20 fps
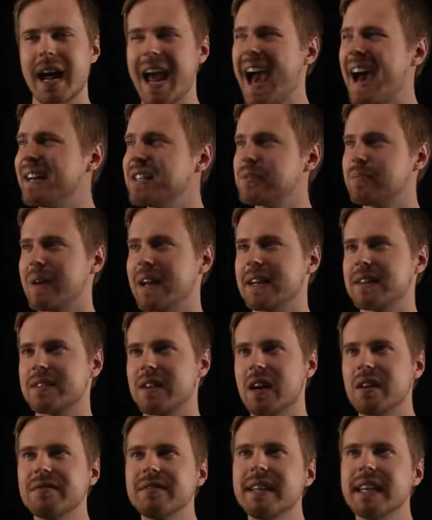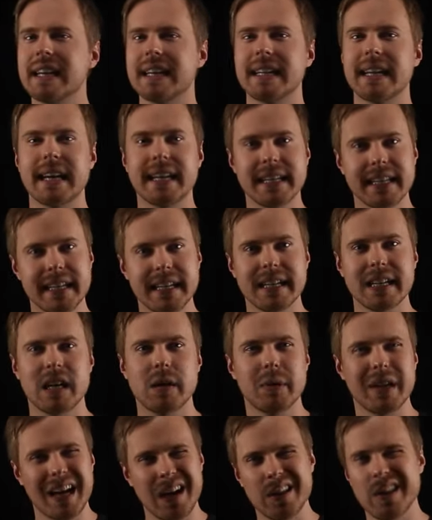aspects of Git and
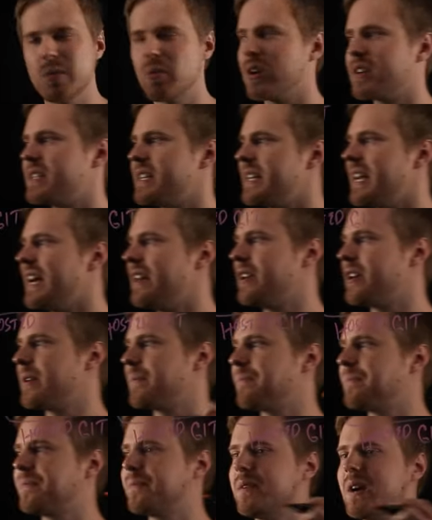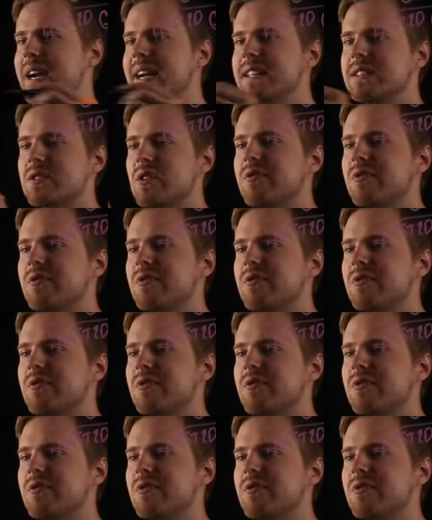GitHub and how they work together, right?